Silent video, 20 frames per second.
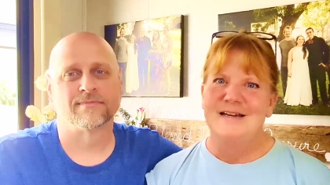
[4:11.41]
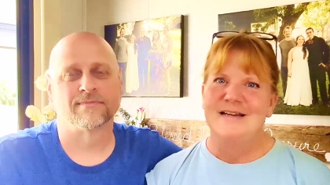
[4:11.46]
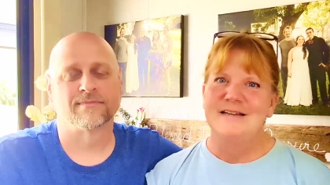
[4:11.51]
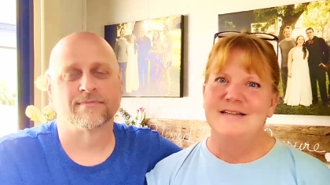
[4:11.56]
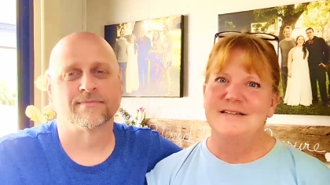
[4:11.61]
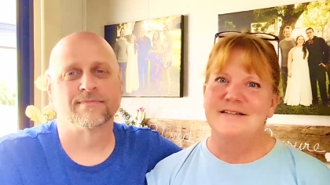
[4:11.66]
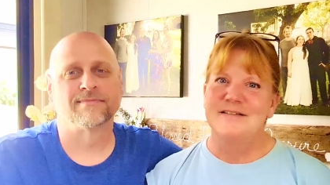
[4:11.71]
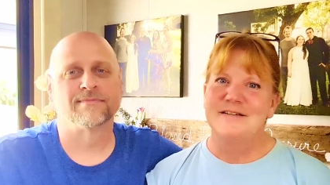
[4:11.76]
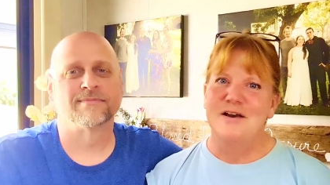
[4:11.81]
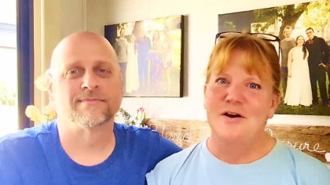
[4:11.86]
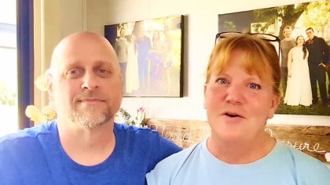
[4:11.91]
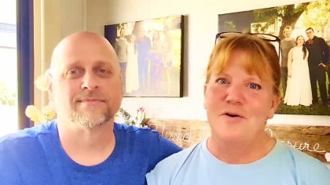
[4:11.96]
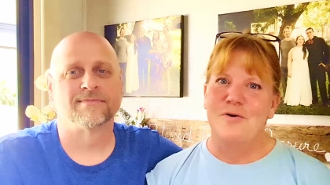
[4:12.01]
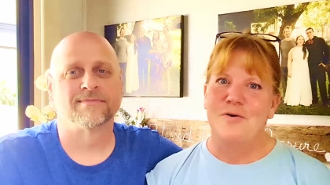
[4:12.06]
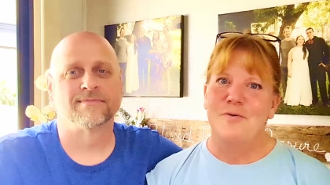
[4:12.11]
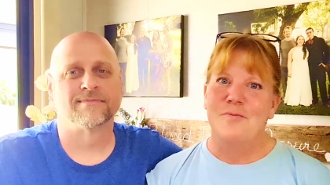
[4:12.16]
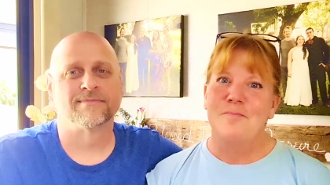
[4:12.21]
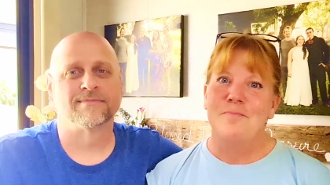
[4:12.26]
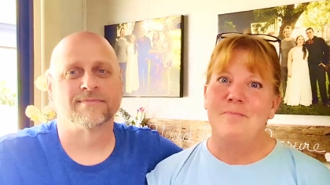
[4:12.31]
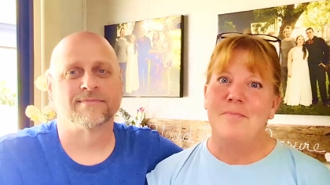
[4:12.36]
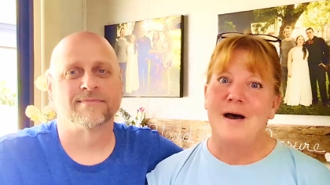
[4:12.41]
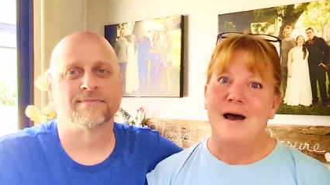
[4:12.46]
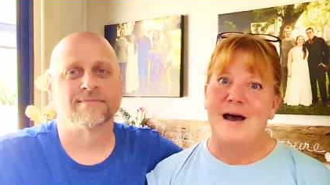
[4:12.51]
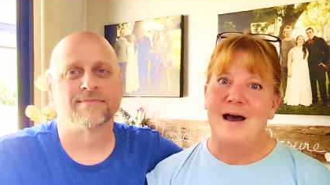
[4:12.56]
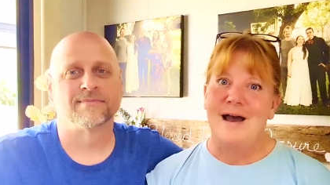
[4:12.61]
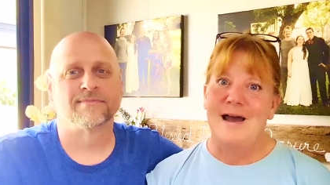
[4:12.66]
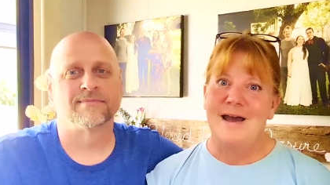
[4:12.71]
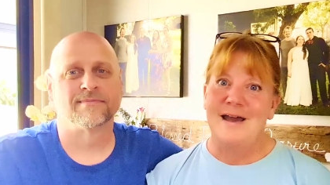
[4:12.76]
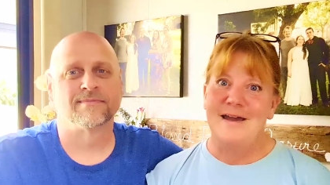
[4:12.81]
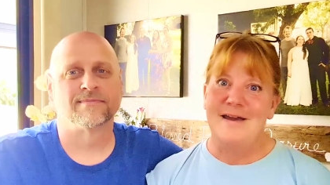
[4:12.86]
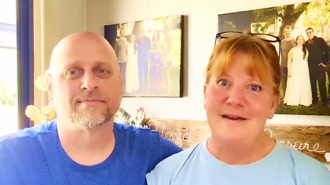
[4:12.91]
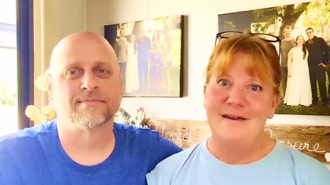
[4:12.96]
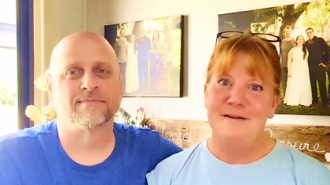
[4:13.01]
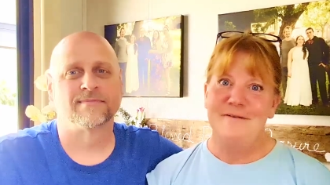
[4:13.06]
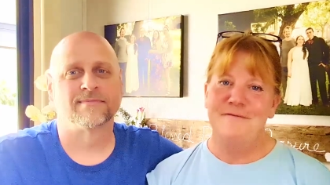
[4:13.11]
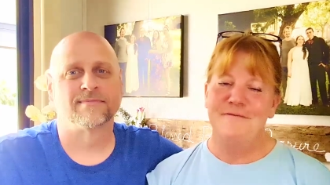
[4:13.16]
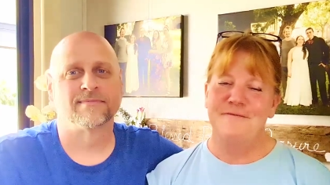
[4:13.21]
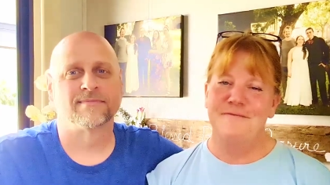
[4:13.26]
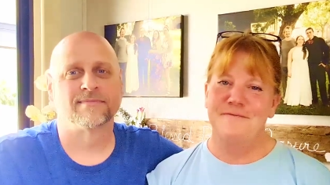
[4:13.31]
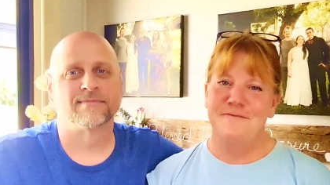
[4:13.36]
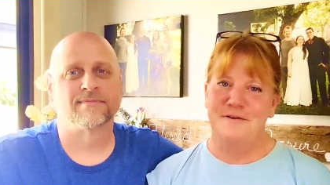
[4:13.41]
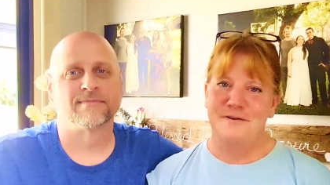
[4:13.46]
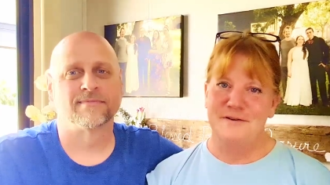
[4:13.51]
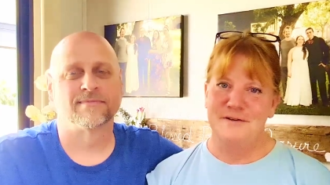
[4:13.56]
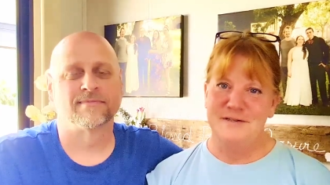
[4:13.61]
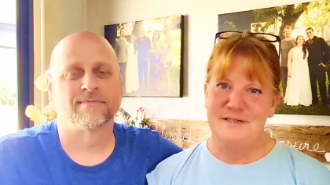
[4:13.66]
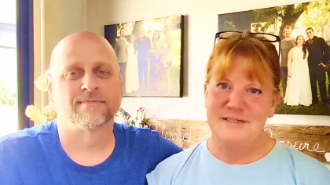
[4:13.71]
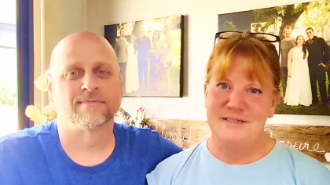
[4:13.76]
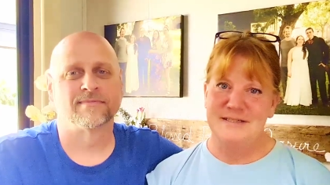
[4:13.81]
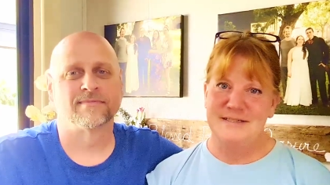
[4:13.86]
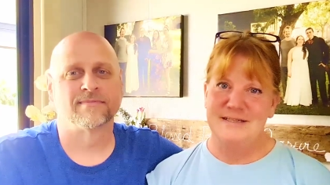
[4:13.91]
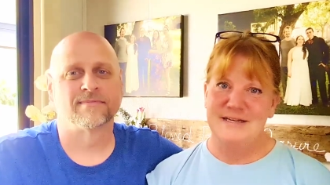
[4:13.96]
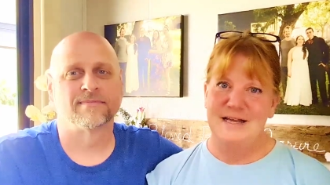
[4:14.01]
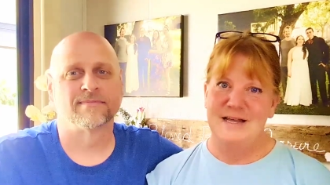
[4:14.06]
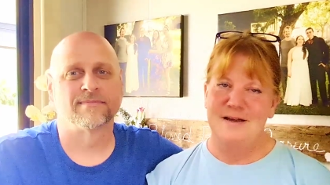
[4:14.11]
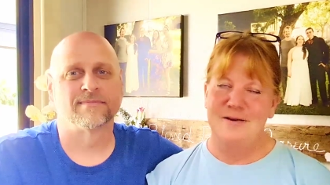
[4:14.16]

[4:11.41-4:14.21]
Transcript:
Speaker 1: So my first